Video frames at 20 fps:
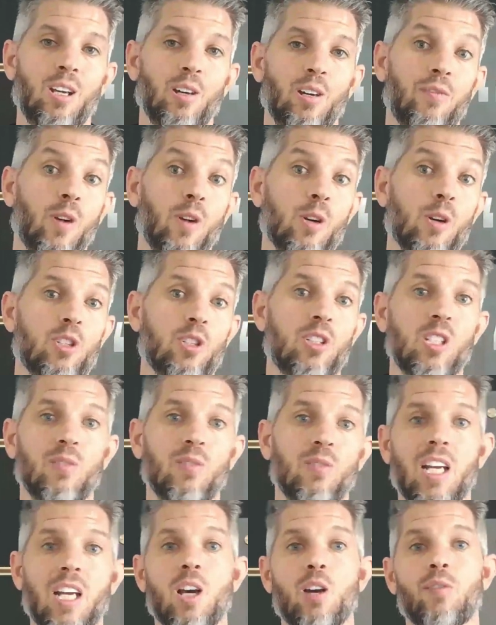First,
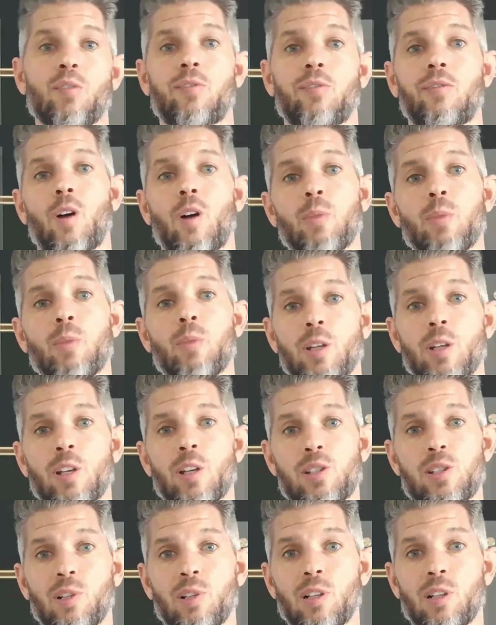you've got to affirm your
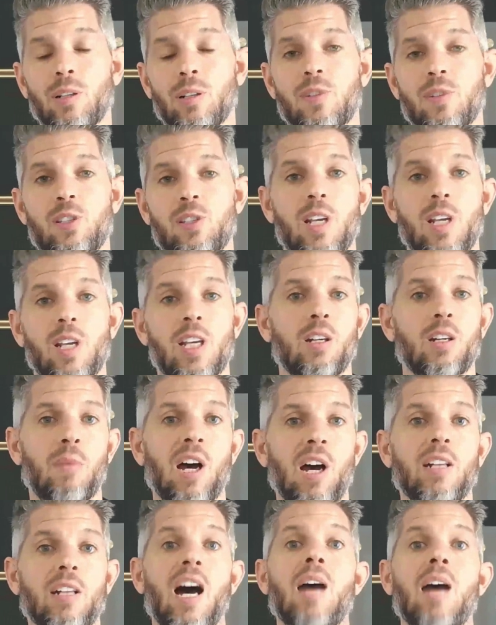discipline. Say in your
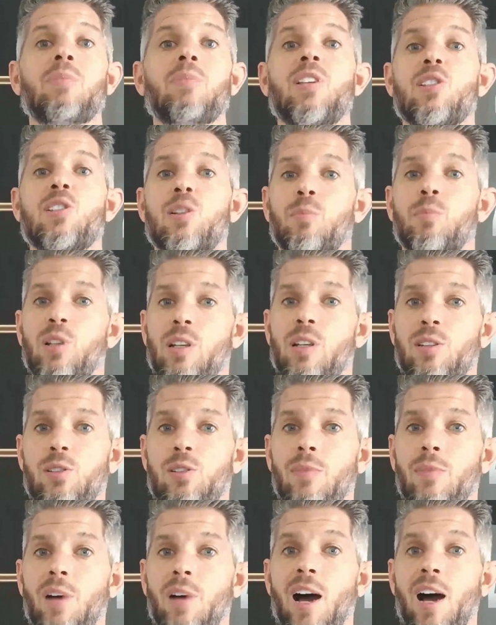mind, I'm disciplined.
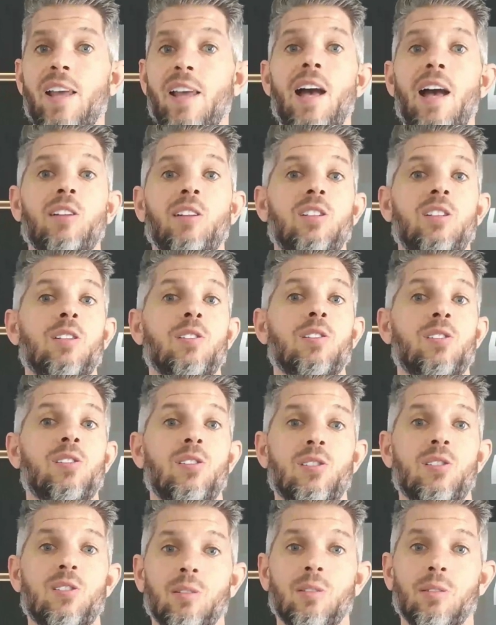I act
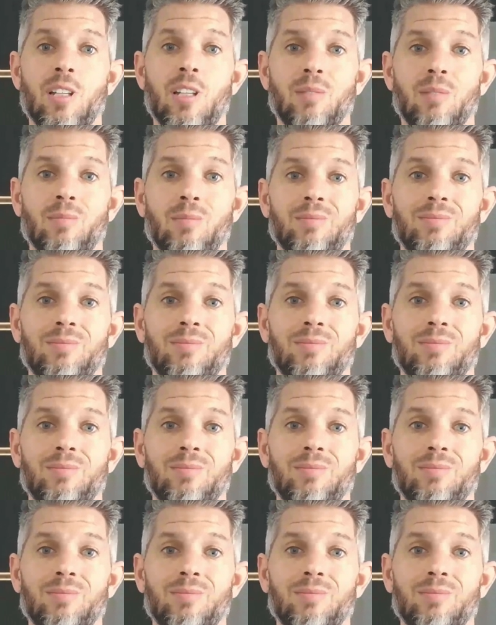consistently.